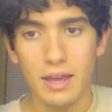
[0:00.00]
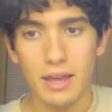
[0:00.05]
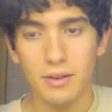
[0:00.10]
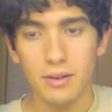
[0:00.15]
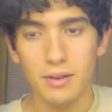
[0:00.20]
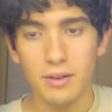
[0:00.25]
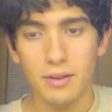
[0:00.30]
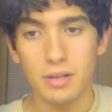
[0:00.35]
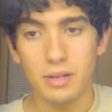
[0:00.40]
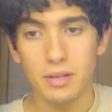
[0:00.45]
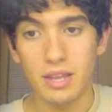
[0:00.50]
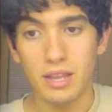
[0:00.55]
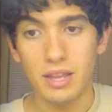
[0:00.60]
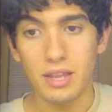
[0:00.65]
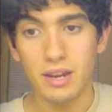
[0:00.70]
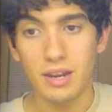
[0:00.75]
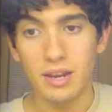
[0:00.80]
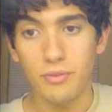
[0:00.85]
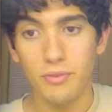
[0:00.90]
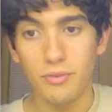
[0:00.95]
but then in
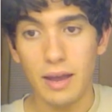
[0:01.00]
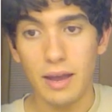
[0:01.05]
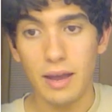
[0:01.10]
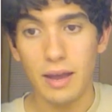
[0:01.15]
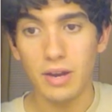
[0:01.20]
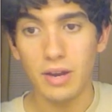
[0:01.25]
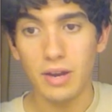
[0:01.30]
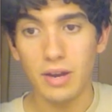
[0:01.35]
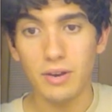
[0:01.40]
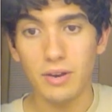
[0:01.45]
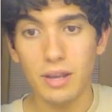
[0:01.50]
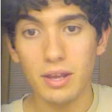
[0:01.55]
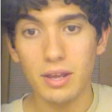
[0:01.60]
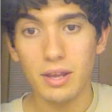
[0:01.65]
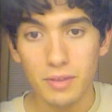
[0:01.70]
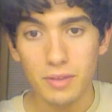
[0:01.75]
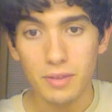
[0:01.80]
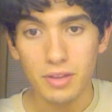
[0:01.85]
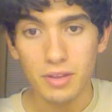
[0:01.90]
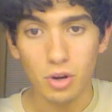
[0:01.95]
fact molarity is
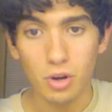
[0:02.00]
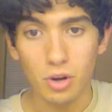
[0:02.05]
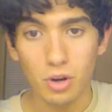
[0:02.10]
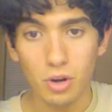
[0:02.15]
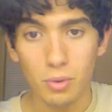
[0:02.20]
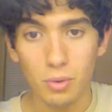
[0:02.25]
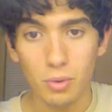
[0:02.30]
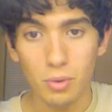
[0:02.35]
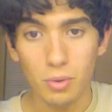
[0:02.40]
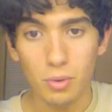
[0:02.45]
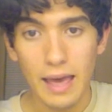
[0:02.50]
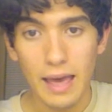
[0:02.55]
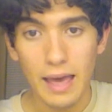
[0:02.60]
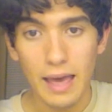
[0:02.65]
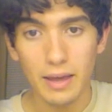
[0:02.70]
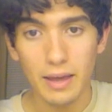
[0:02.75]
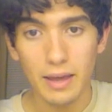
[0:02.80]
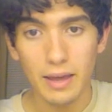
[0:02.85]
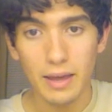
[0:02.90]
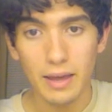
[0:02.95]
with a capital M.
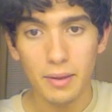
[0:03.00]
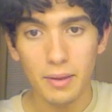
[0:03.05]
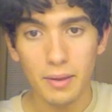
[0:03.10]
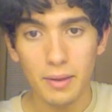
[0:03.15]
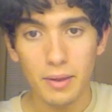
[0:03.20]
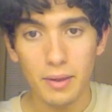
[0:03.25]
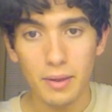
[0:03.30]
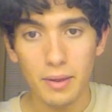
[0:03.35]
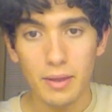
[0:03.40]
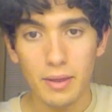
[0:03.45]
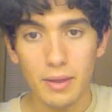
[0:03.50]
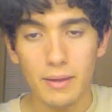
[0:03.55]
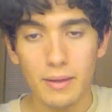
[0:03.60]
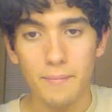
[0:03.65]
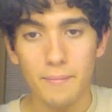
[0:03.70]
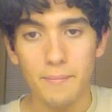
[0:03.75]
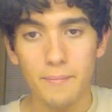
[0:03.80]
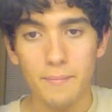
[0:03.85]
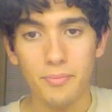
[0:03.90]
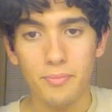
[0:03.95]

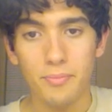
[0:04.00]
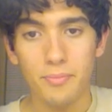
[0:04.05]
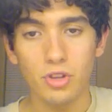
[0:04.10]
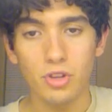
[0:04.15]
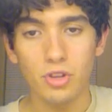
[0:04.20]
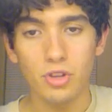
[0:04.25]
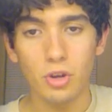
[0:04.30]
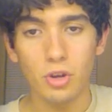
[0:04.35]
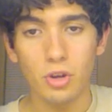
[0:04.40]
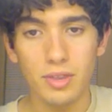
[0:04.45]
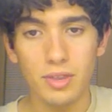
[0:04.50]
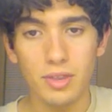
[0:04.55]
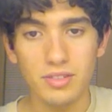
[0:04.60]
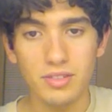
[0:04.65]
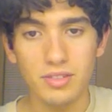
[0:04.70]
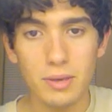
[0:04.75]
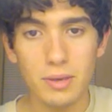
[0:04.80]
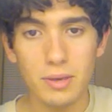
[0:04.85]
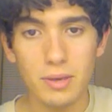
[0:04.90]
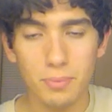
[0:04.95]
So this can be
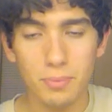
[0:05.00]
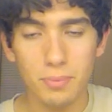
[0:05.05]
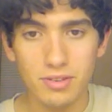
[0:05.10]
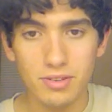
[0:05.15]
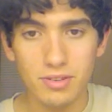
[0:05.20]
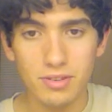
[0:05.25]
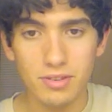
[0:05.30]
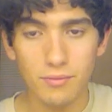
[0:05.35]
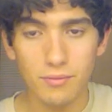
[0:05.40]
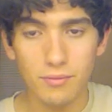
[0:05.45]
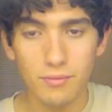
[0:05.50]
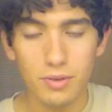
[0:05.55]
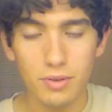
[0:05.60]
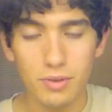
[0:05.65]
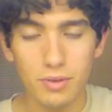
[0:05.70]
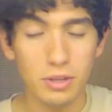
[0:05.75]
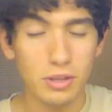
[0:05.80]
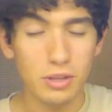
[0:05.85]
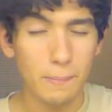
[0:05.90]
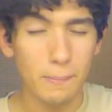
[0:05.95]
pretty easy to confuse, but it's
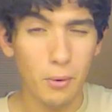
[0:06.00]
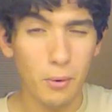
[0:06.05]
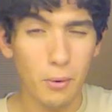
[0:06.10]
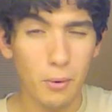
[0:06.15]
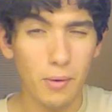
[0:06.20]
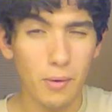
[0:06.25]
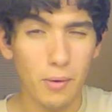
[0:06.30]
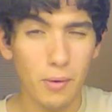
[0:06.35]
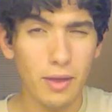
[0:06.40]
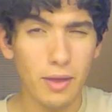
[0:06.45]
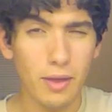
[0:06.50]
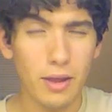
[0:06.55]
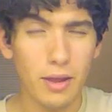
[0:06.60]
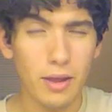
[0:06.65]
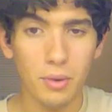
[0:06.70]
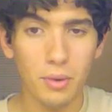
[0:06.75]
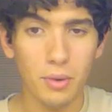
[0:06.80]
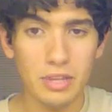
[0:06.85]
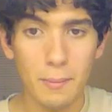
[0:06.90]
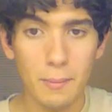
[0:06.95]
important that you always keep
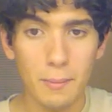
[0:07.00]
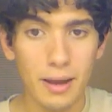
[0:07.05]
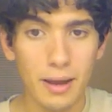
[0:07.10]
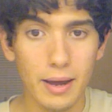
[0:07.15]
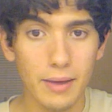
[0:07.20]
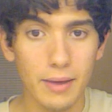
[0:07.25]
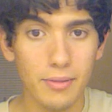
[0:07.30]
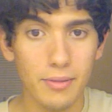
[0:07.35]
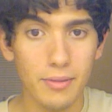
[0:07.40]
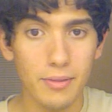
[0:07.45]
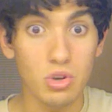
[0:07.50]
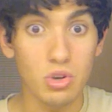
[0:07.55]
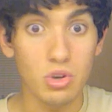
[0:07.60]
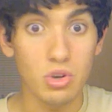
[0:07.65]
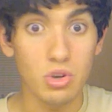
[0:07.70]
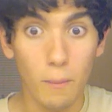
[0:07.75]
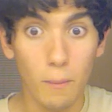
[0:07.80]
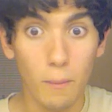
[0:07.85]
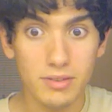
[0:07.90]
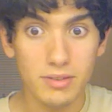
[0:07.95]
in mind that you don't mix
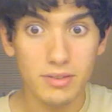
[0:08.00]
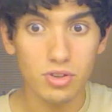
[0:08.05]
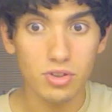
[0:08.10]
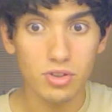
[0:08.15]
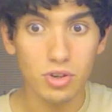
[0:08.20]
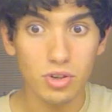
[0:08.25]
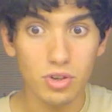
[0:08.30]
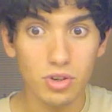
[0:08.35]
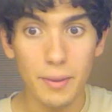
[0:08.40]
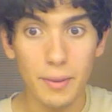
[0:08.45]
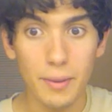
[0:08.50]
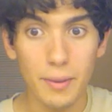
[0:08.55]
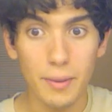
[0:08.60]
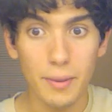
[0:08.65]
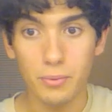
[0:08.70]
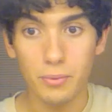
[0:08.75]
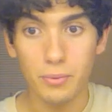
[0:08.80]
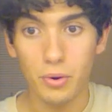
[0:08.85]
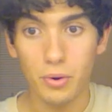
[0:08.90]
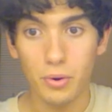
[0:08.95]
these two up. It's
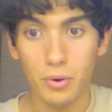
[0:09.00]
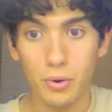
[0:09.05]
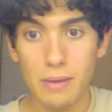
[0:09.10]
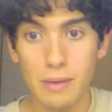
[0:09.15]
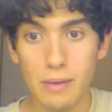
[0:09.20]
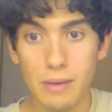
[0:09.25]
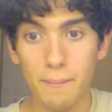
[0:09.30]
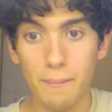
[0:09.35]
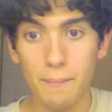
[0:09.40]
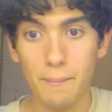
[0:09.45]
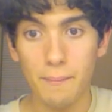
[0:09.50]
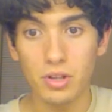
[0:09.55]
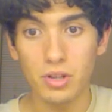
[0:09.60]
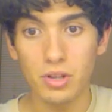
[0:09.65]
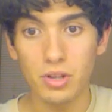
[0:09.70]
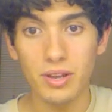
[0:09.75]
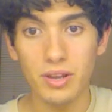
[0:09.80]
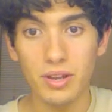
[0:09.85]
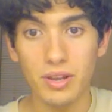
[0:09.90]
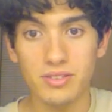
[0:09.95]
important to remember that molarity is